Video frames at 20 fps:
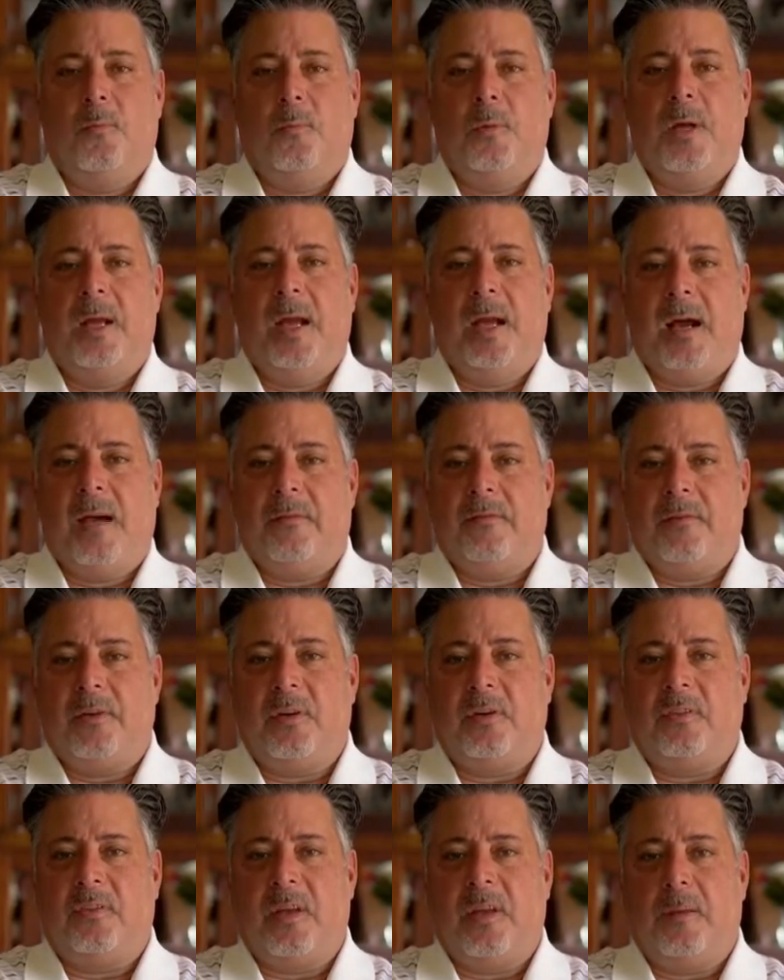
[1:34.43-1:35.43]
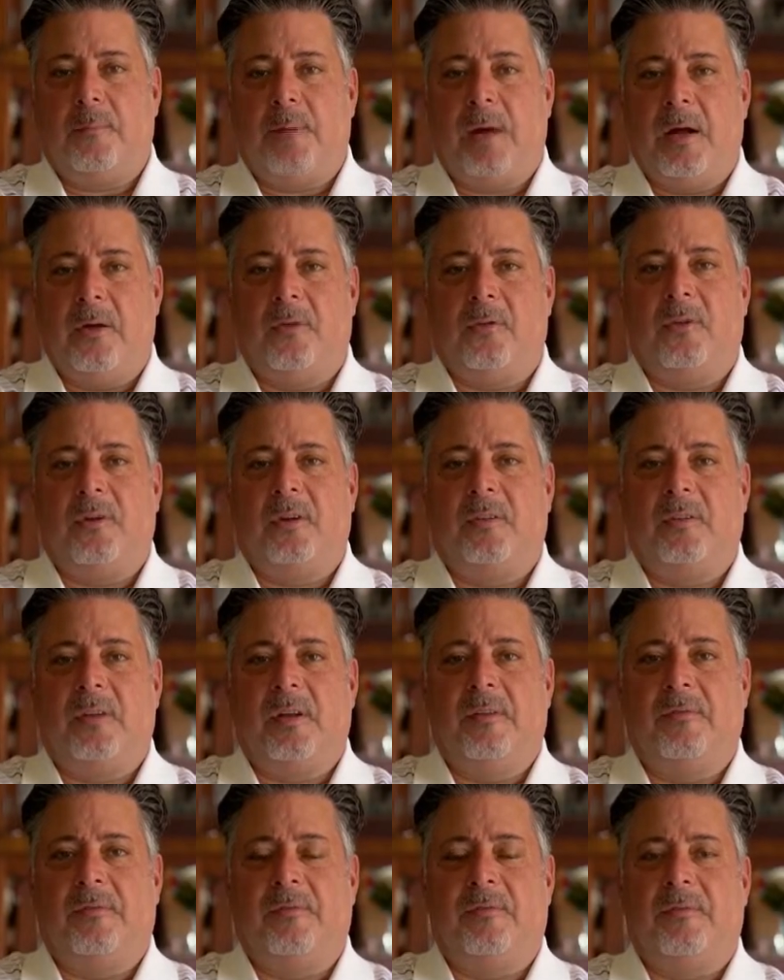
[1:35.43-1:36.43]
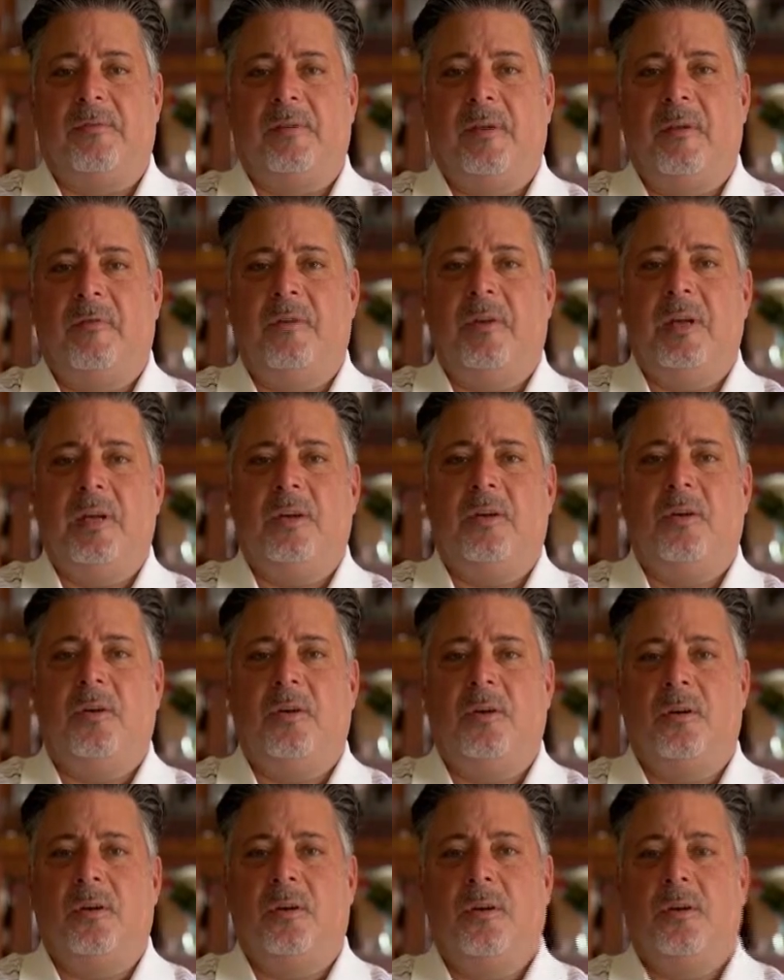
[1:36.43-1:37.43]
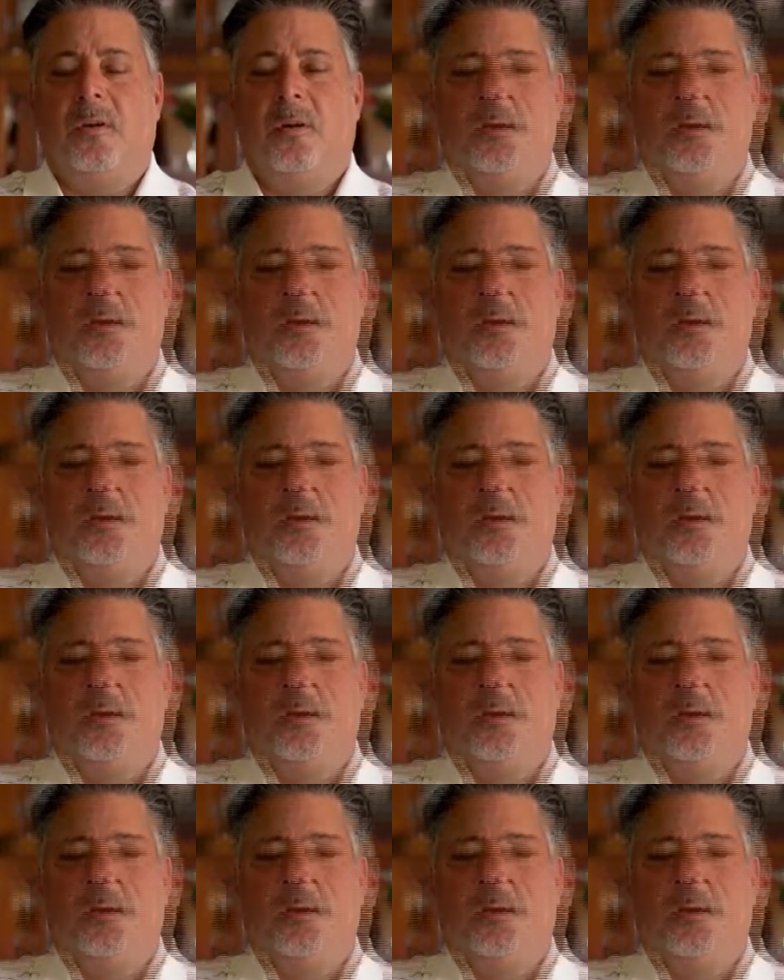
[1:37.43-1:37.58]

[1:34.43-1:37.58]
We have to set boundaries. If if he could,